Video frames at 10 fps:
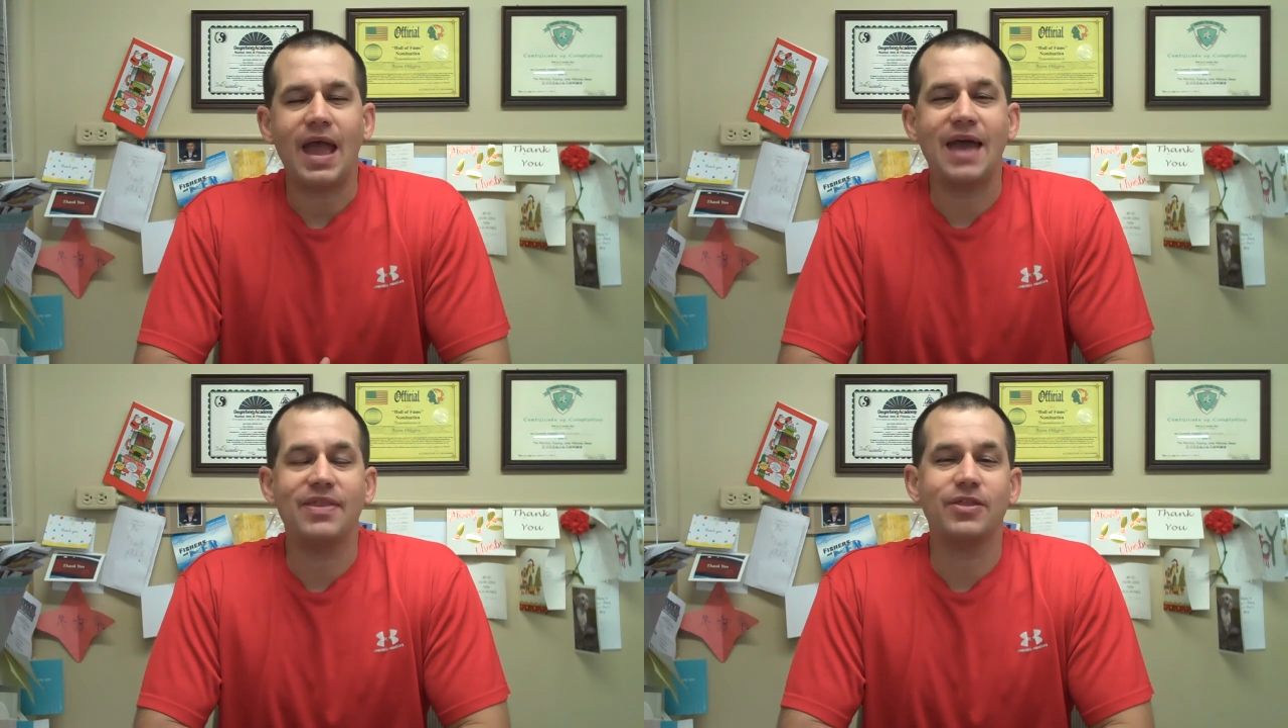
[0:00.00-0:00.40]

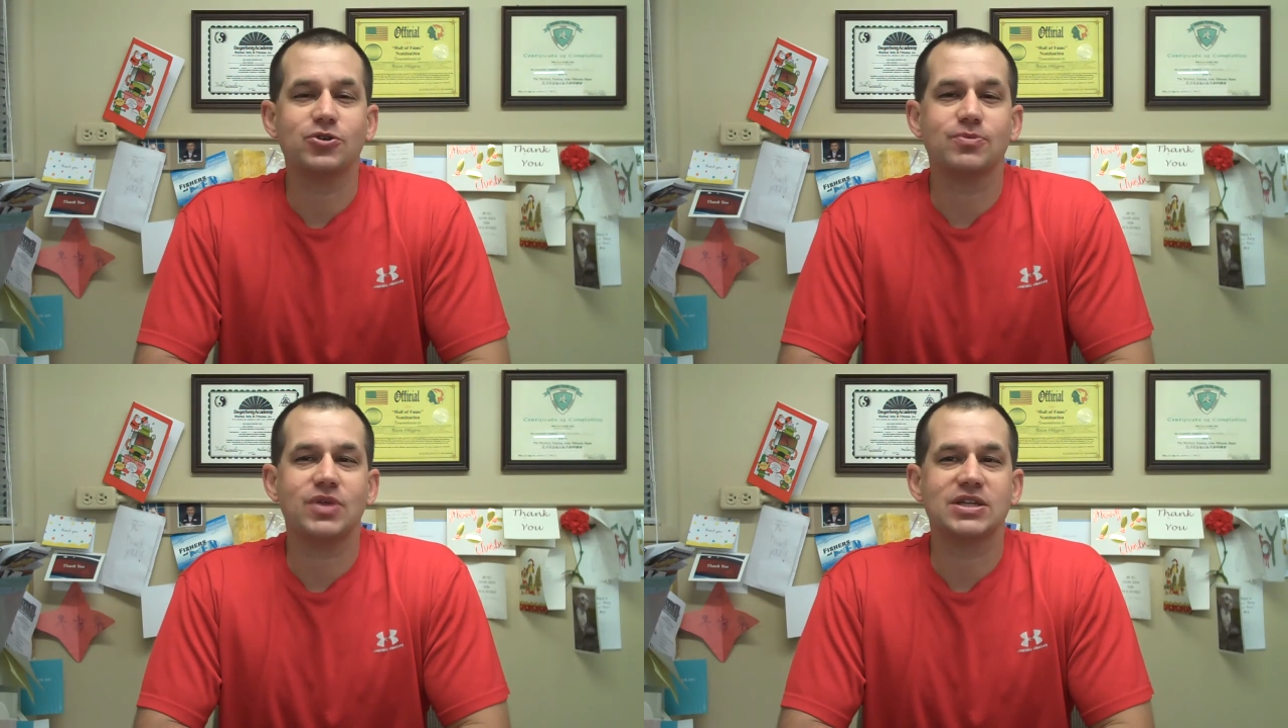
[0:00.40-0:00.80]
And then
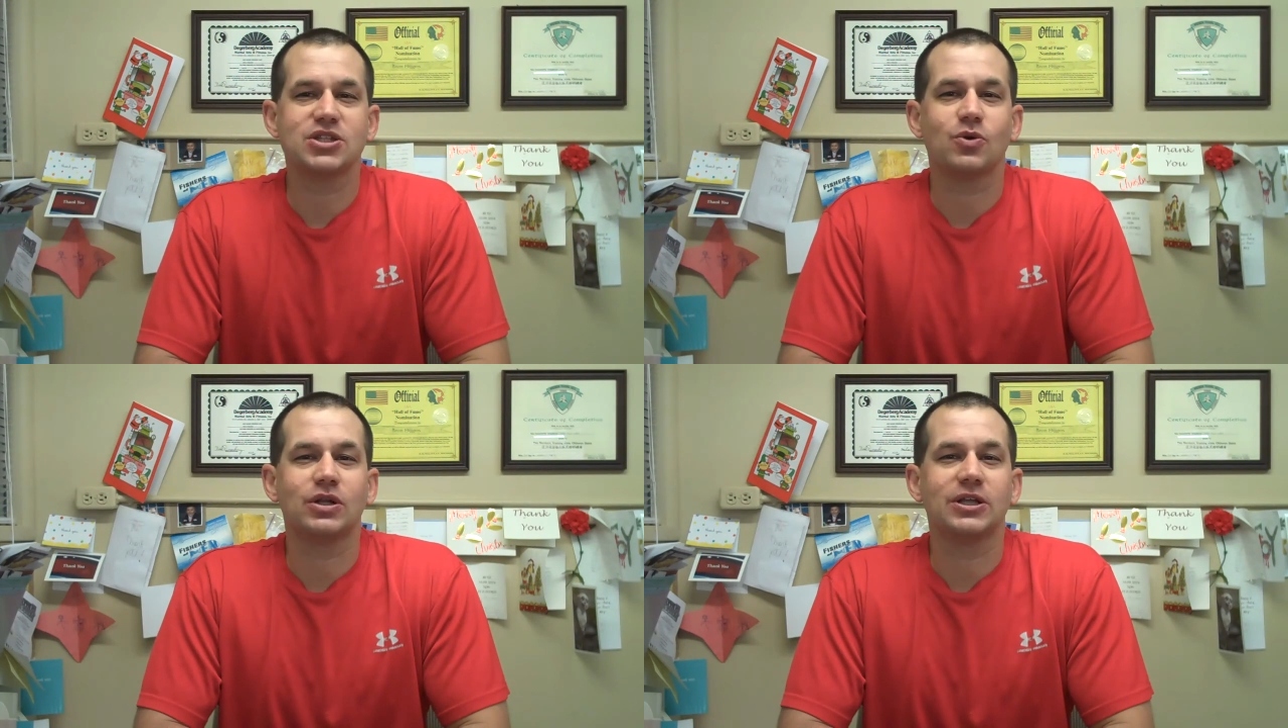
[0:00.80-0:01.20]
there's some things
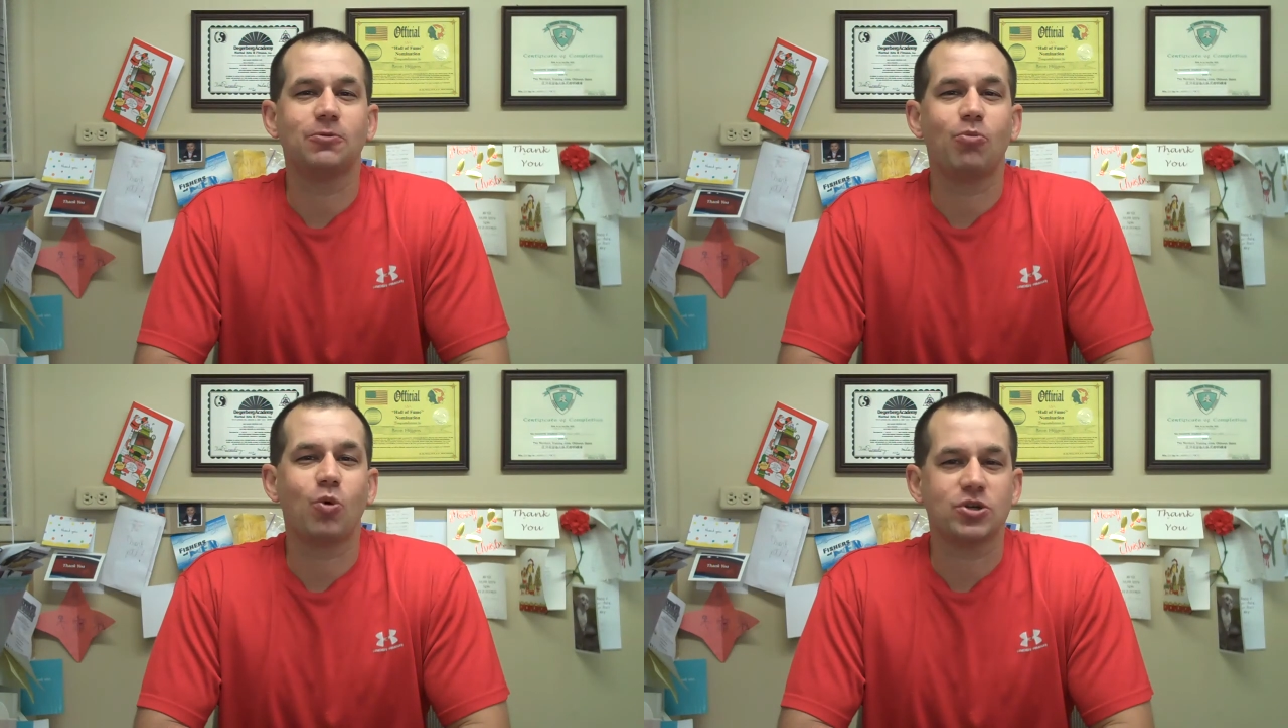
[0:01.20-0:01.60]
that are a
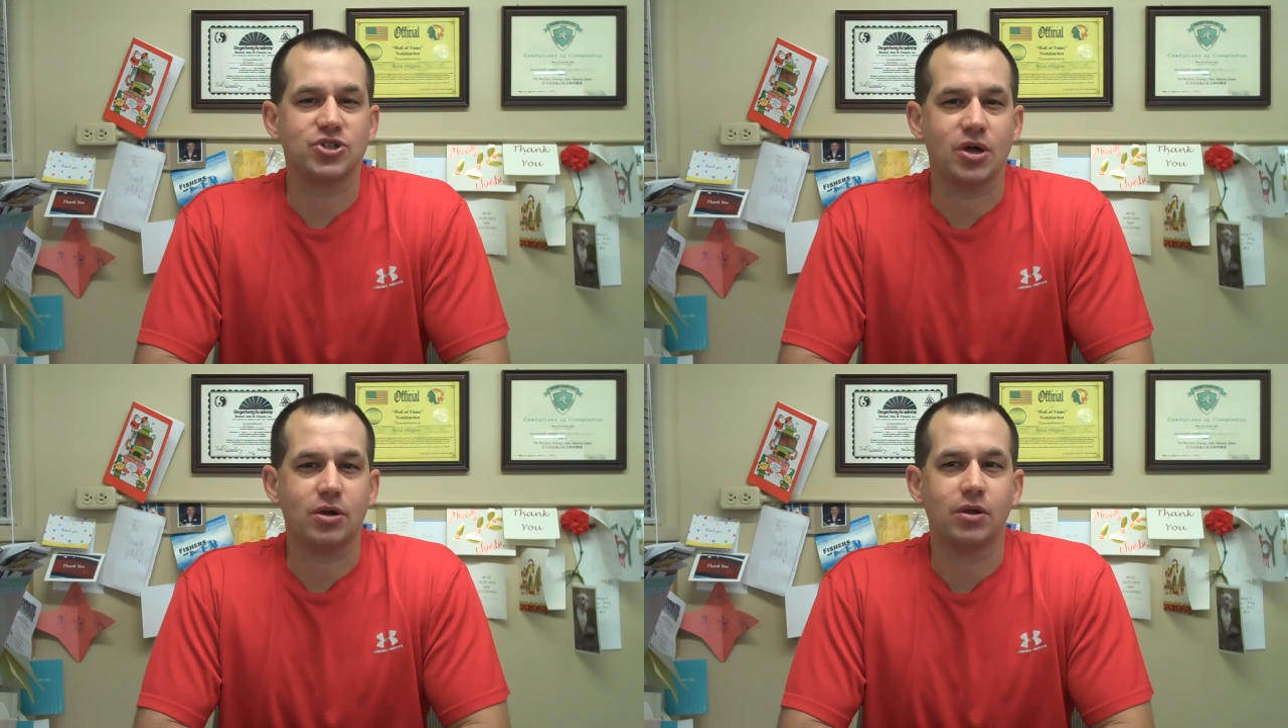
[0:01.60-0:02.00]
little more
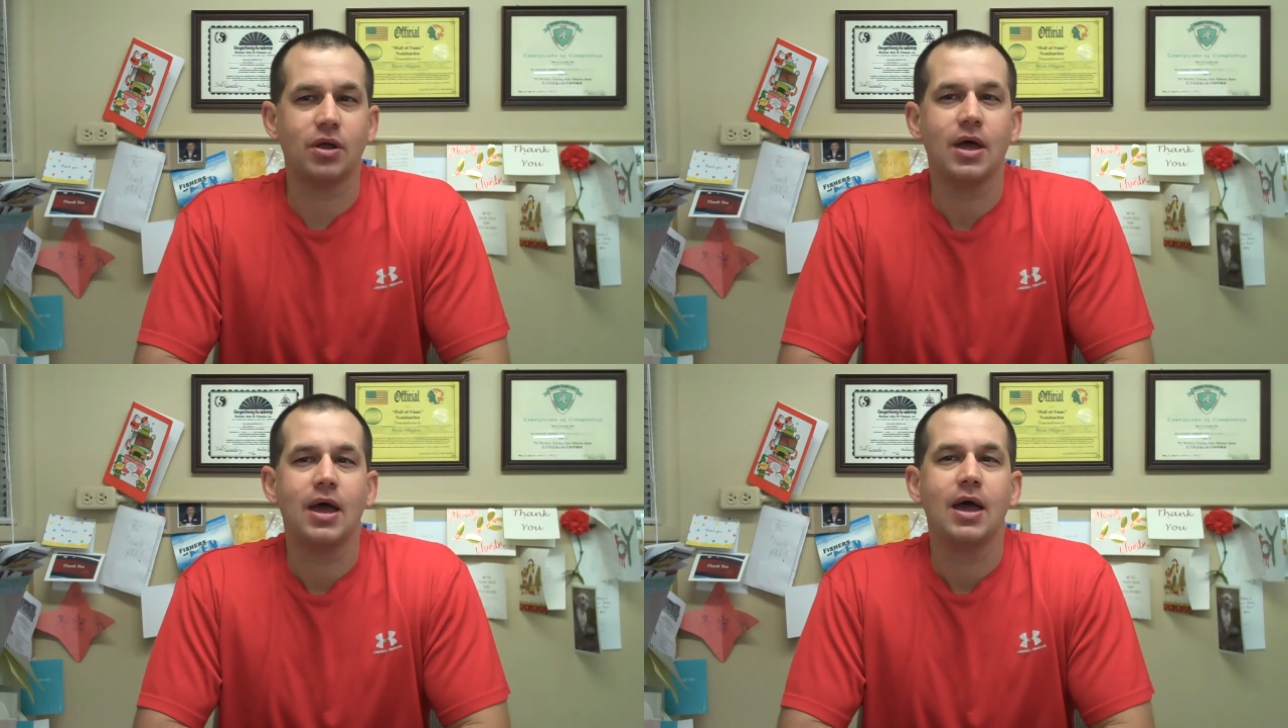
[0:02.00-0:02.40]
subtle,